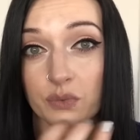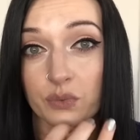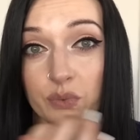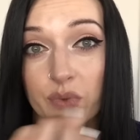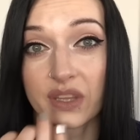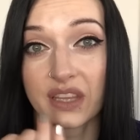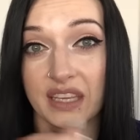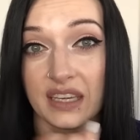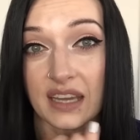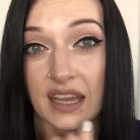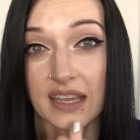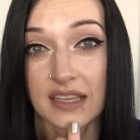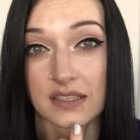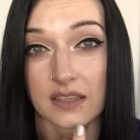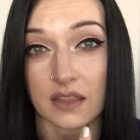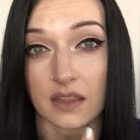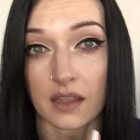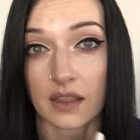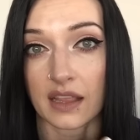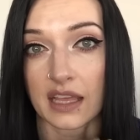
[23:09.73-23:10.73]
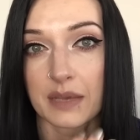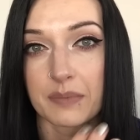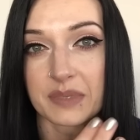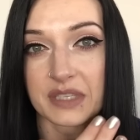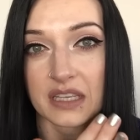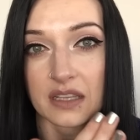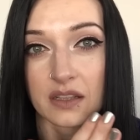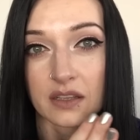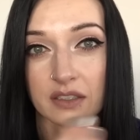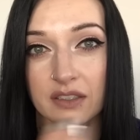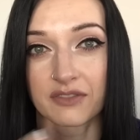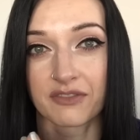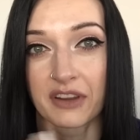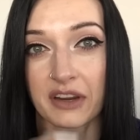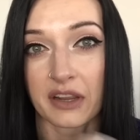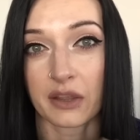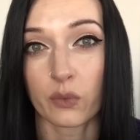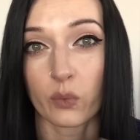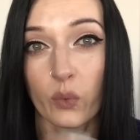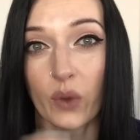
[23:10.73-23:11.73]
really nice on the lips. It looked
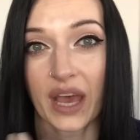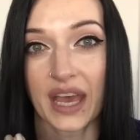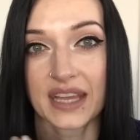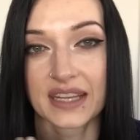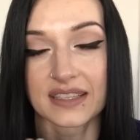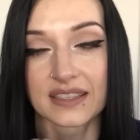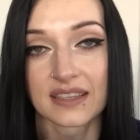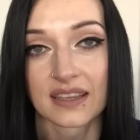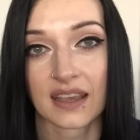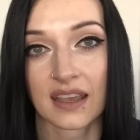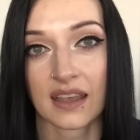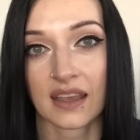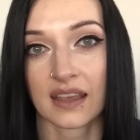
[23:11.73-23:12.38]
very wet.